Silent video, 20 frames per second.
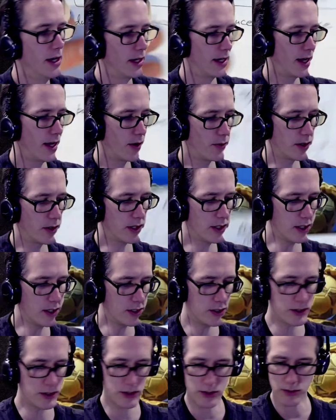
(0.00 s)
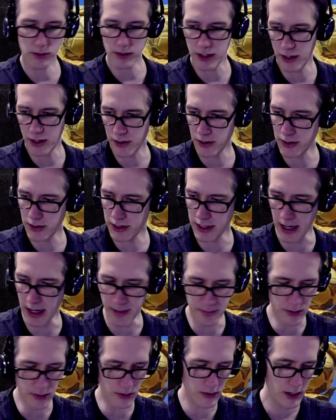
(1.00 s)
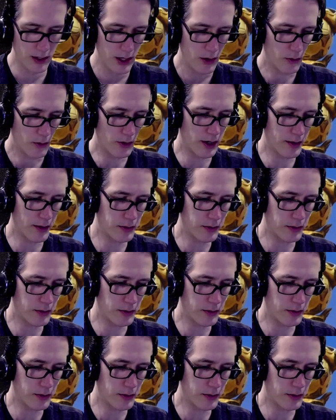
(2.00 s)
Now we're going to just do another sample where